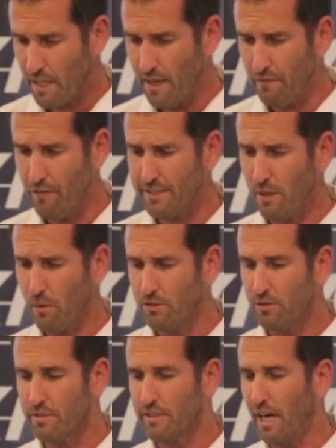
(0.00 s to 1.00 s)
First I want to
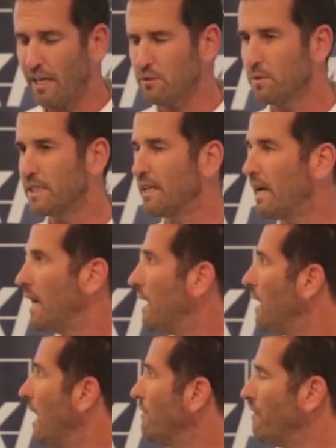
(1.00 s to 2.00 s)
start with
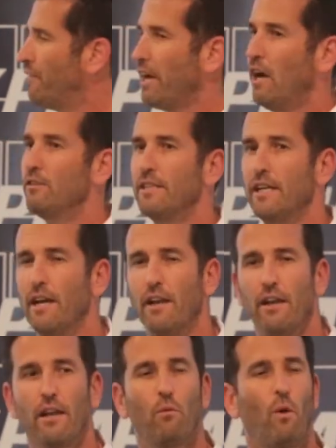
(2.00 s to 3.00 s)
everything IoT
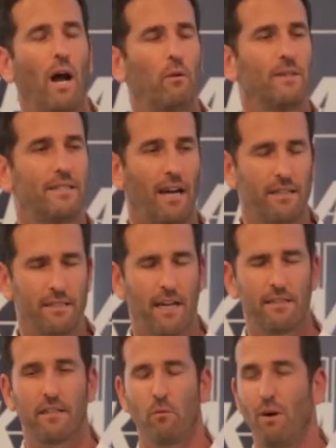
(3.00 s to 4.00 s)
and why we started
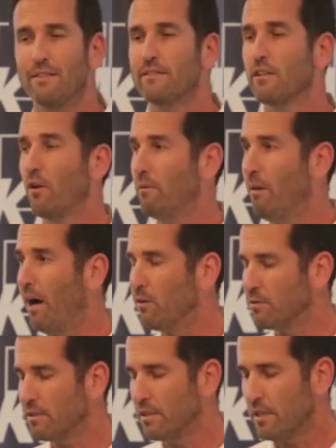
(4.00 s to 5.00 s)
that and what it's all about.